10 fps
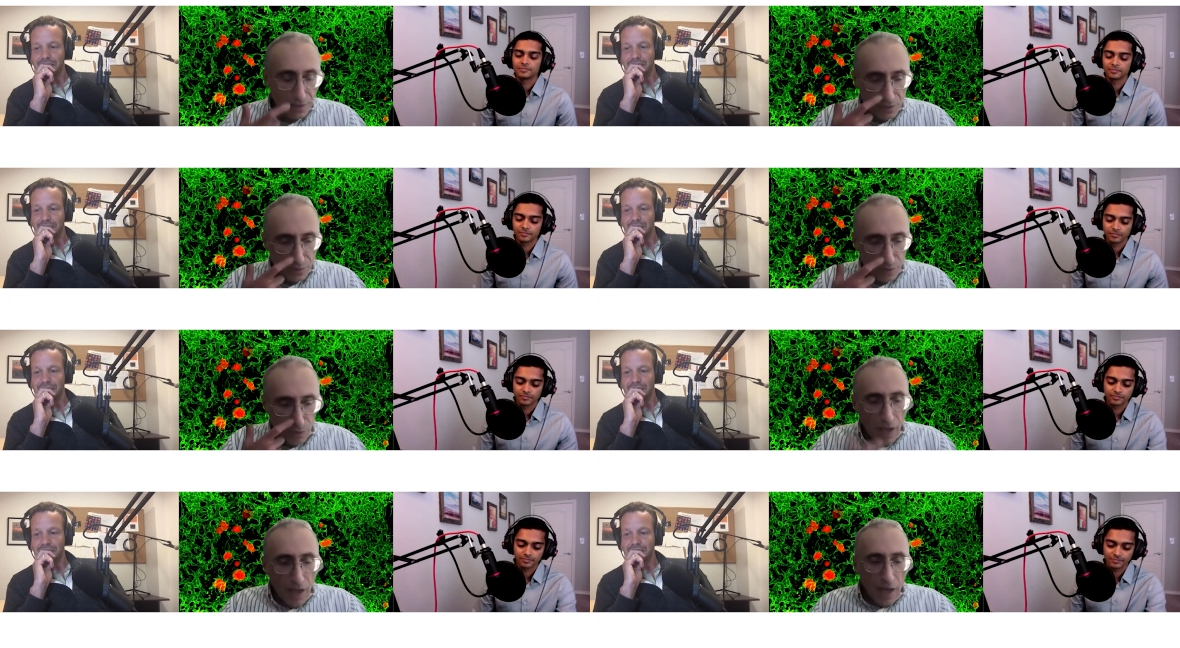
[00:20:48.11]
Speaker 1: So
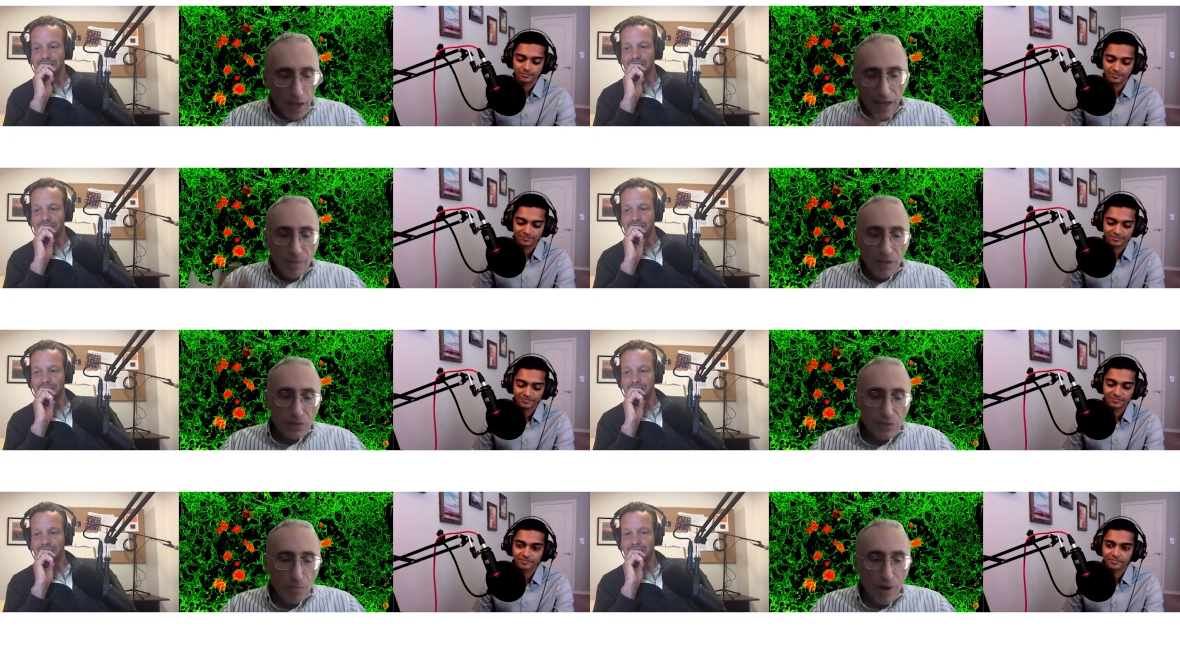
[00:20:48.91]
let me
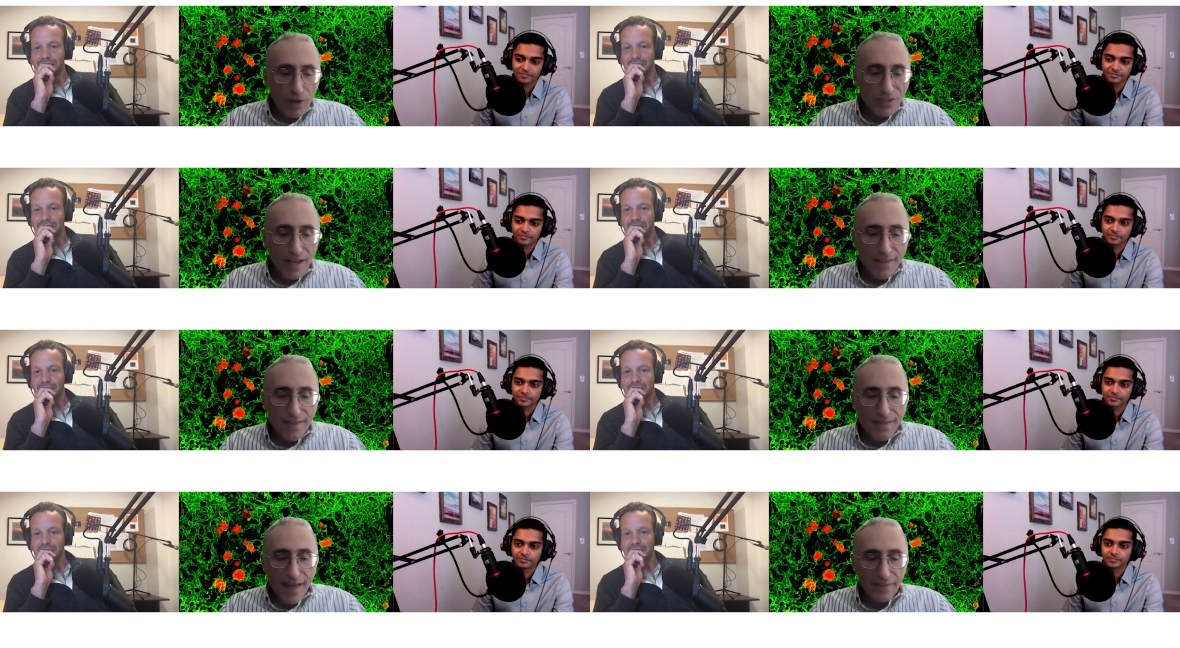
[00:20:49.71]
start by saying
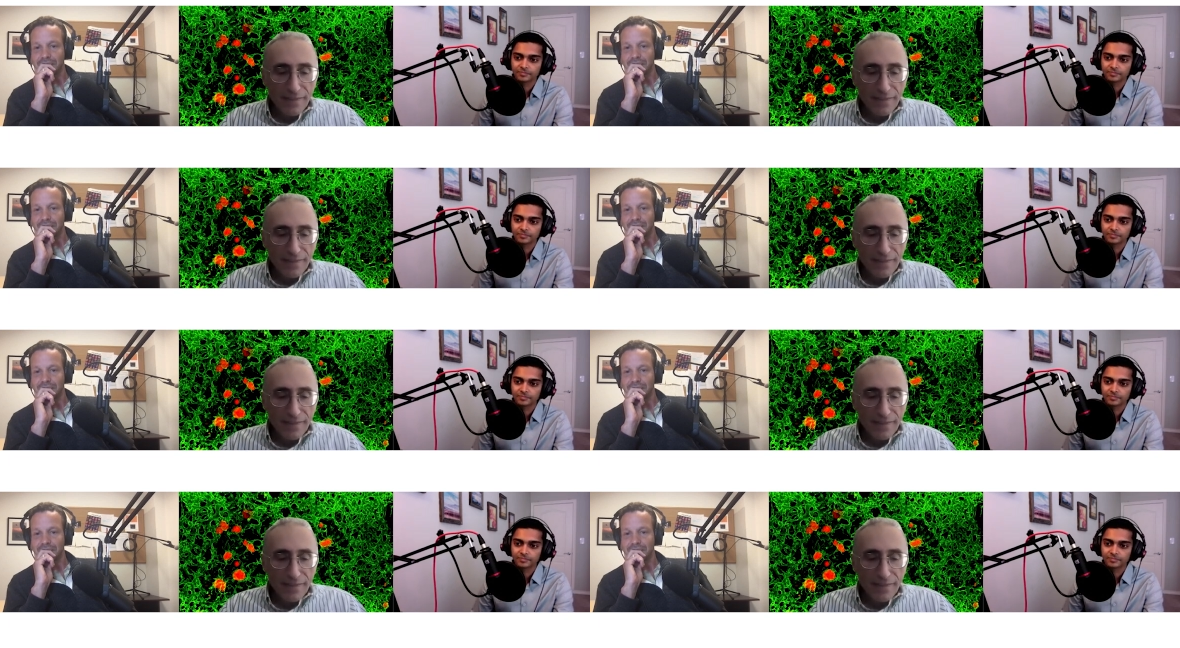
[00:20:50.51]
that